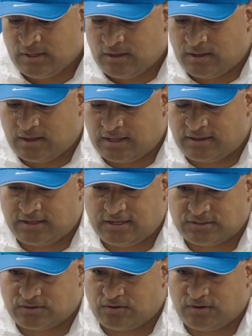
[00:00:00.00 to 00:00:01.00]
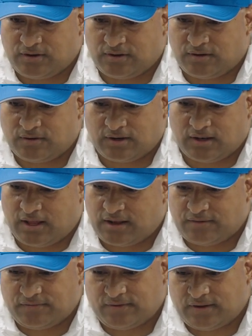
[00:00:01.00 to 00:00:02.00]
I think he's earned a
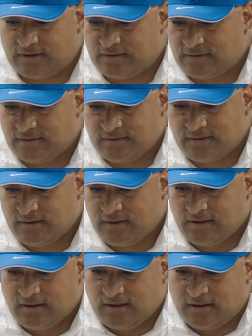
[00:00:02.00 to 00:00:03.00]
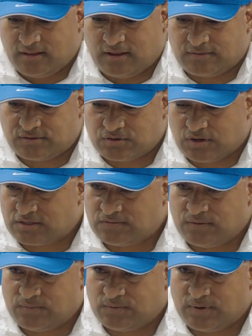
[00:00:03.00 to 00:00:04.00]
lot of trust
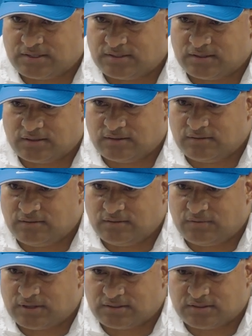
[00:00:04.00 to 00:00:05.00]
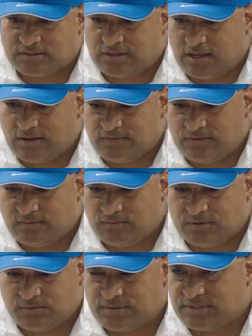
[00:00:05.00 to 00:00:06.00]
from the rest of the staff, and
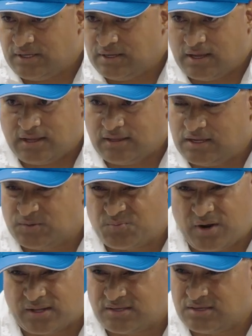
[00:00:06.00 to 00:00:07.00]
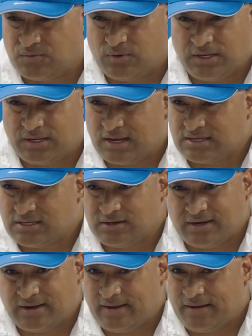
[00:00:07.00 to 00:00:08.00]
we'll see. I think he's practicing really nicely
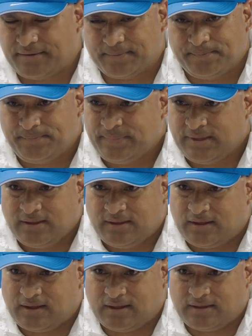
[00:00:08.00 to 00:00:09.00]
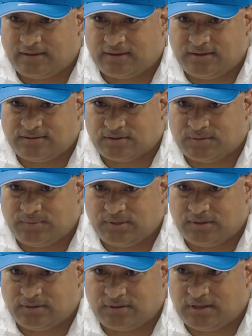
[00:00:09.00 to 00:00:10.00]
right now, and I think he's
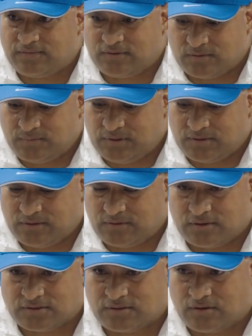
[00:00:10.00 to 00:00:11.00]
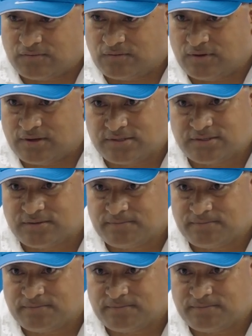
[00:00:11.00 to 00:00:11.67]
definitely going to be a star for us.